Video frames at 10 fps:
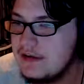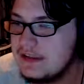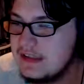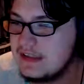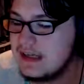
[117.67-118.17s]
you
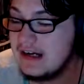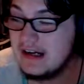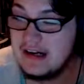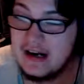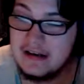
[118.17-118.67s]
can see it's
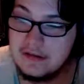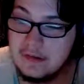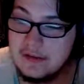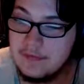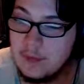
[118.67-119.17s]
kind of got a
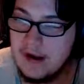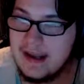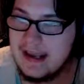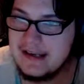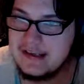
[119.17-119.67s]
little bit of a
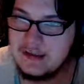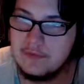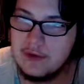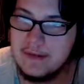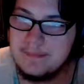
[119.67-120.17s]
white haze
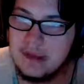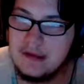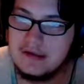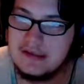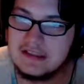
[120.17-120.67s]
over it.
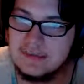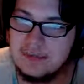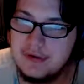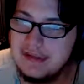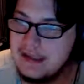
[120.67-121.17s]
This
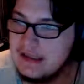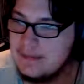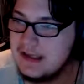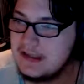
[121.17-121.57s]
completely eliminates